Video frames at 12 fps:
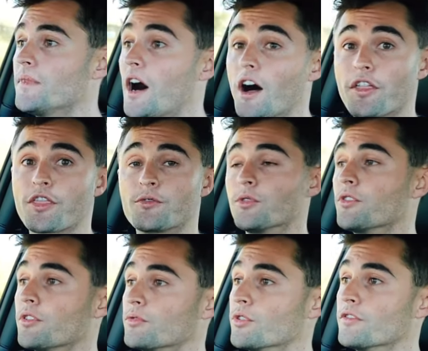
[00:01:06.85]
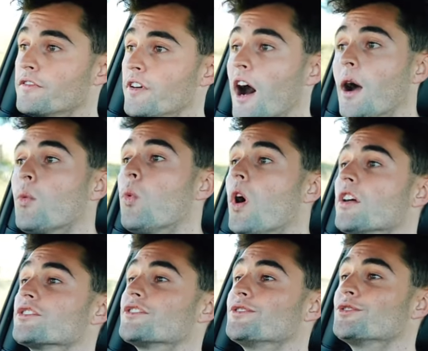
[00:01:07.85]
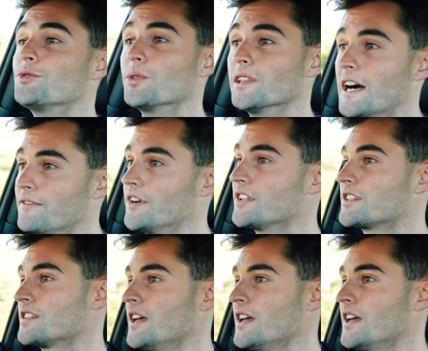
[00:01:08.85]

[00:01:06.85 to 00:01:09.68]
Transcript: are through the roof. I want to love it.